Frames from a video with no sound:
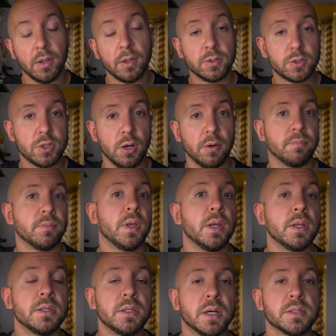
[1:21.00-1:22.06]
So,
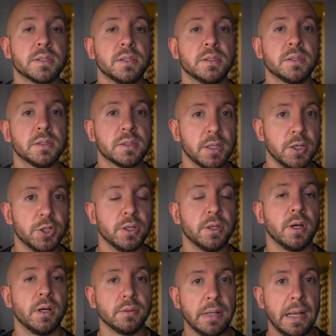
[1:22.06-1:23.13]
does this
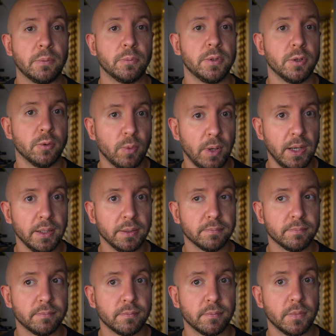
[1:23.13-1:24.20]
decision align with your why?
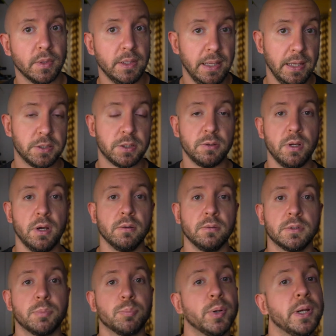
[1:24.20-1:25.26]
Yes or no?
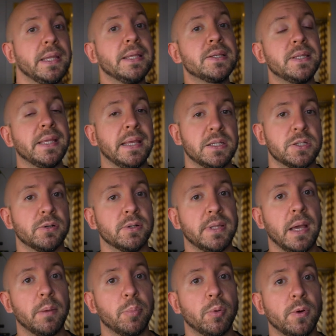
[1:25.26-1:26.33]
It's a pretty easy answer at
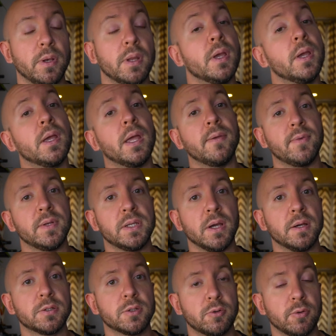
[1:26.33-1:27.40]
that point. If it
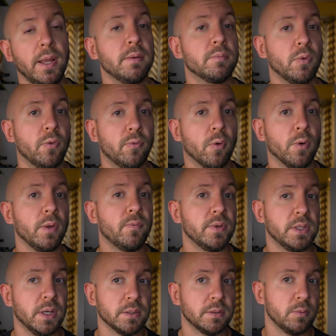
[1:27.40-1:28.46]
does, great, move forward. If
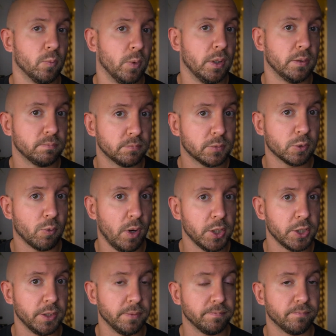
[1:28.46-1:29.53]
it doesn't, well,
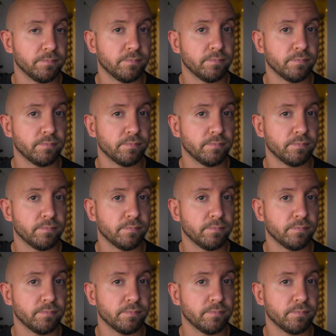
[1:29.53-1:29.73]
squash it.